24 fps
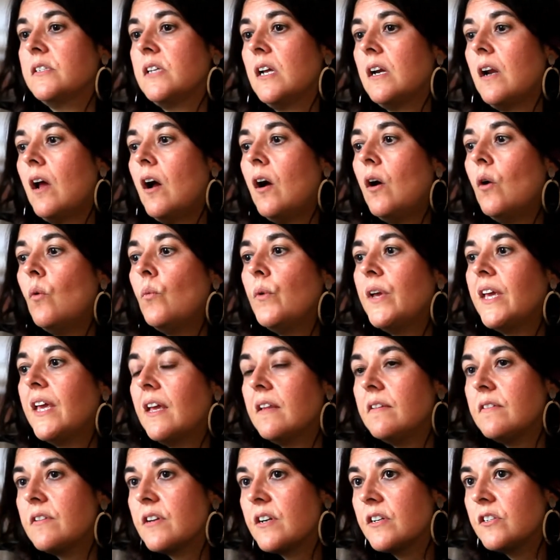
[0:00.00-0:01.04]
and how we
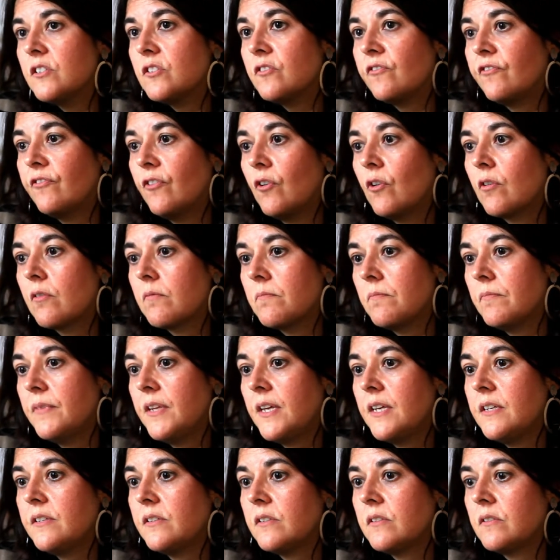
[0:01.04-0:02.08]
can transform
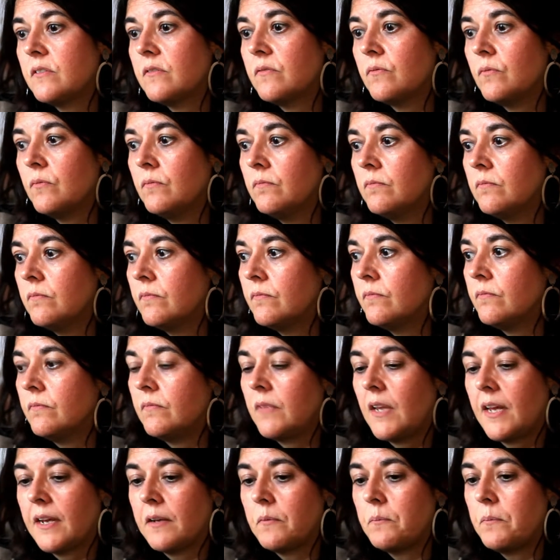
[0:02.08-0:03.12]
this
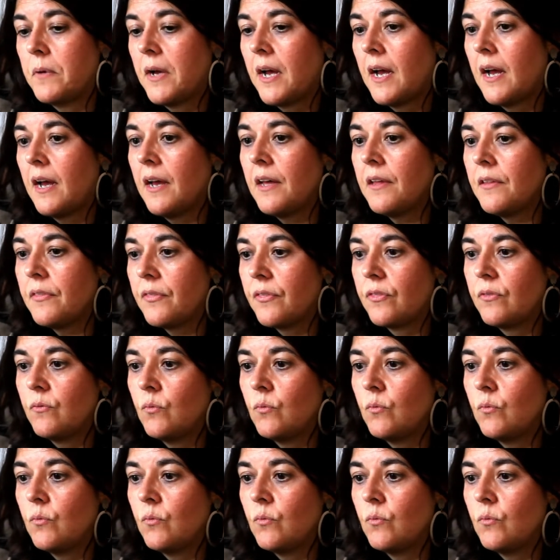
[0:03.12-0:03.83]
like path,